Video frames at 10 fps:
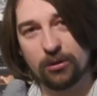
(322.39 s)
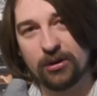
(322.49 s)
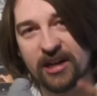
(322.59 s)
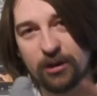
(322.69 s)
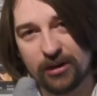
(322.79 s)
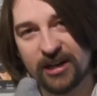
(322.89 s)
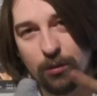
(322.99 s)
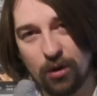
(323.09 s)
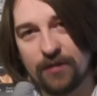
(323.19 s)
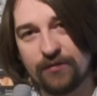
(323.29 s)
really, really
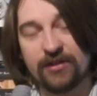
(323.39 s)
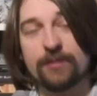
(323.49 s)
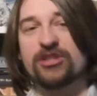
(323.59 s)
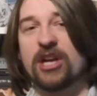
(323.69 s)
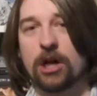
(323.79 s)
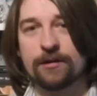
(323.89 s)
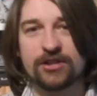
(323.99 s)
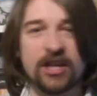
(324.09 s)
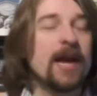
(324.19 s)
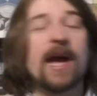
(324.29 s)
want for themselves,